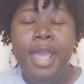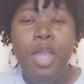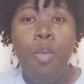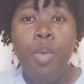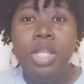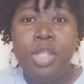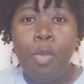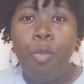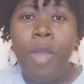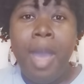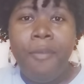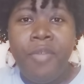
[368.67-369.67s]
it was a
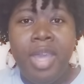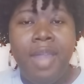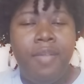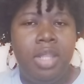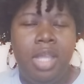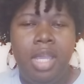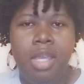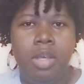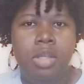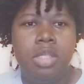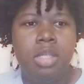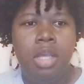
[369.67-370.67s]
wrap for everything
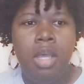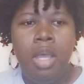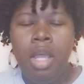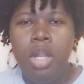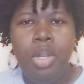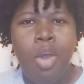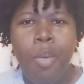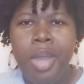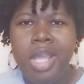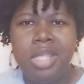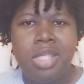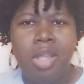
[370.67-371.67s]
else noah
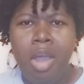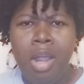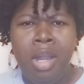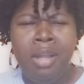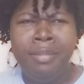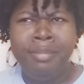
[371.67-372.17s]
and star